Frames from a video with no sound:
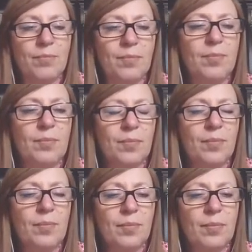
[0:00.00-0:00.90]

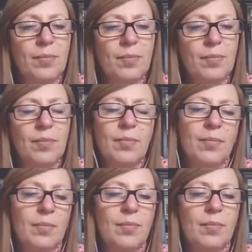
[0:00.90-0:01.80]

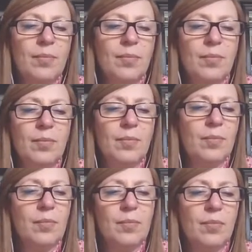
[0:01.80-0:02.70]

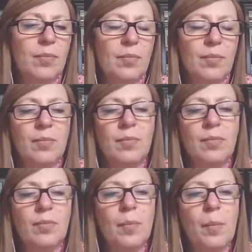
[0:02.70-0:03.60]

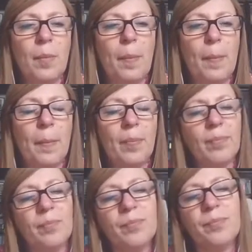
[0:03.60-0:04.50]

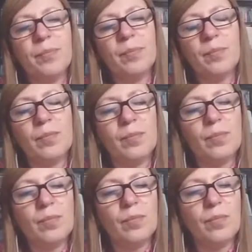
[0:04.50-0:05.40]

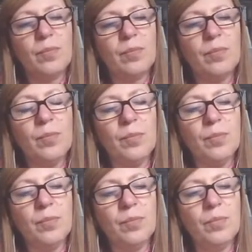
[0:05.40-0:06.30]

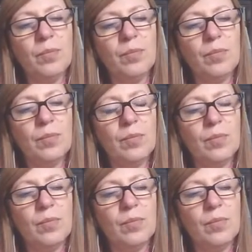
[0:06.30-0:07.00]
(not speaking)